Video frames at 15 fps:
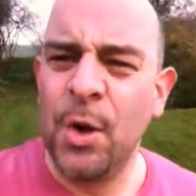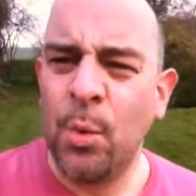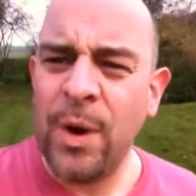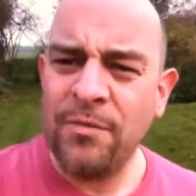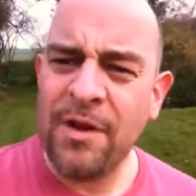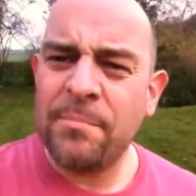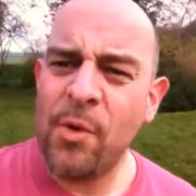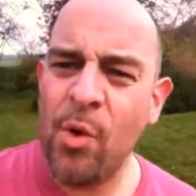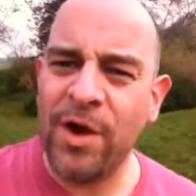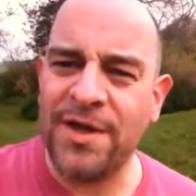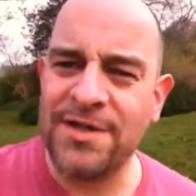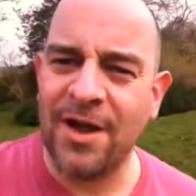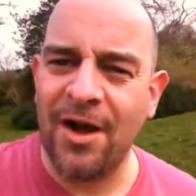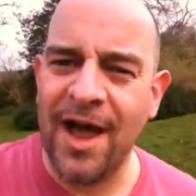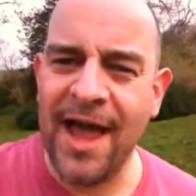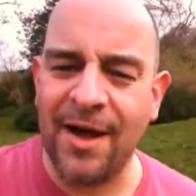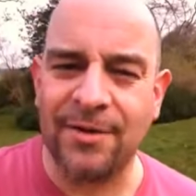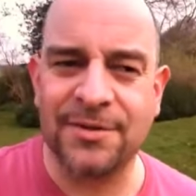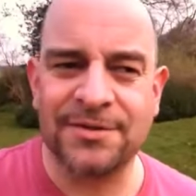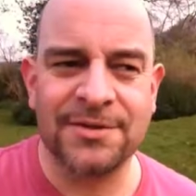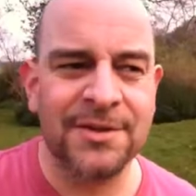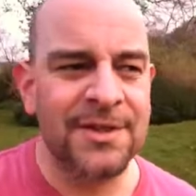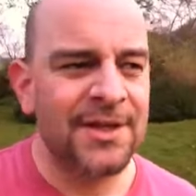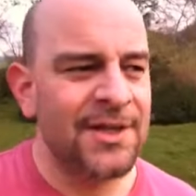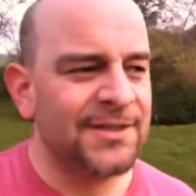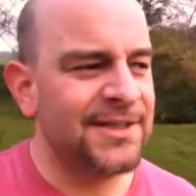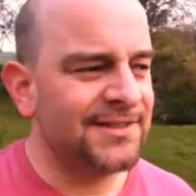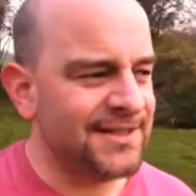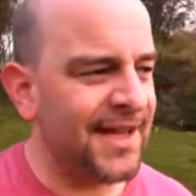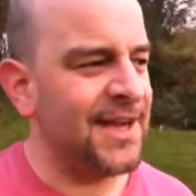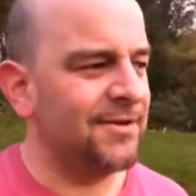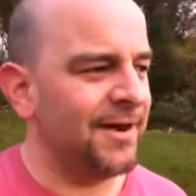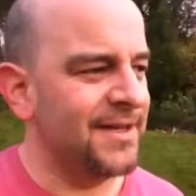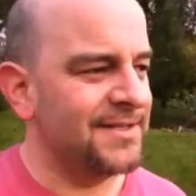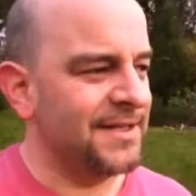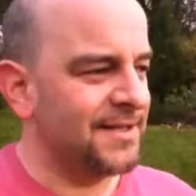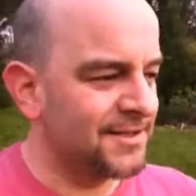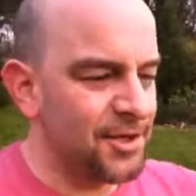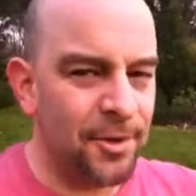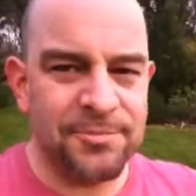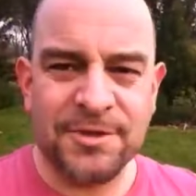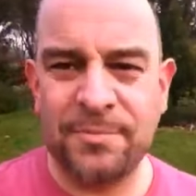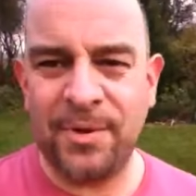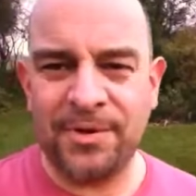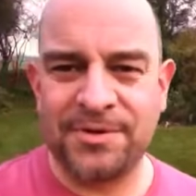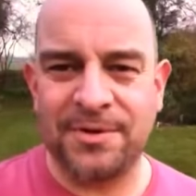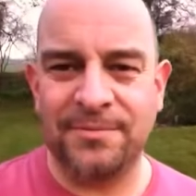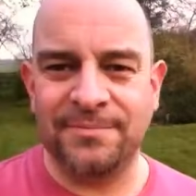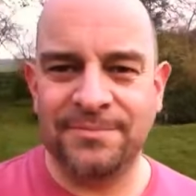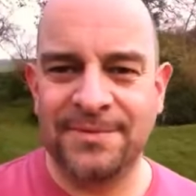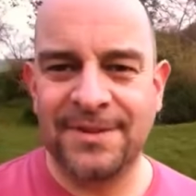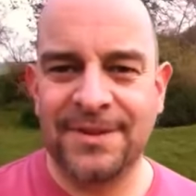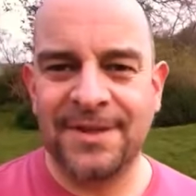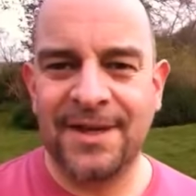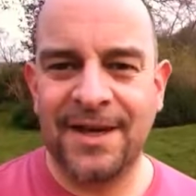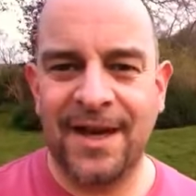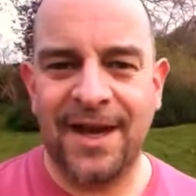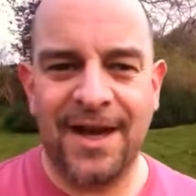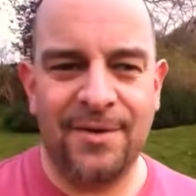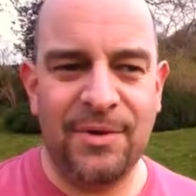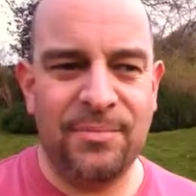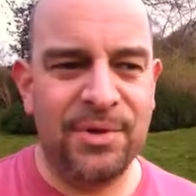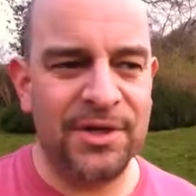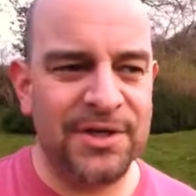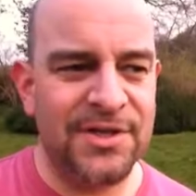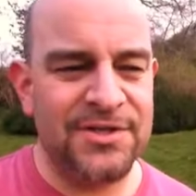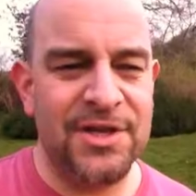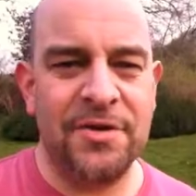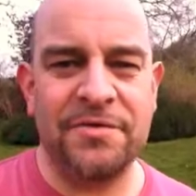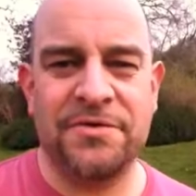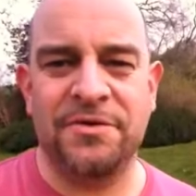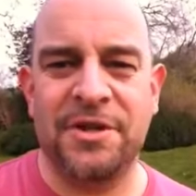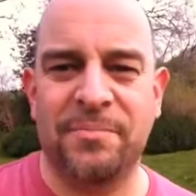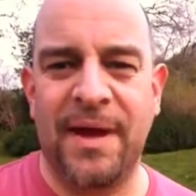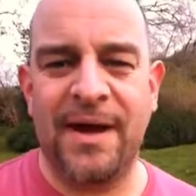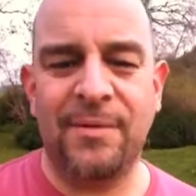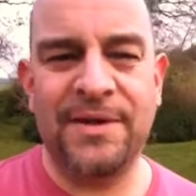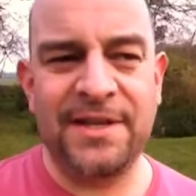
We remortgaged our house to decorate it top to bottom. Uh, we put a conservatory on the back.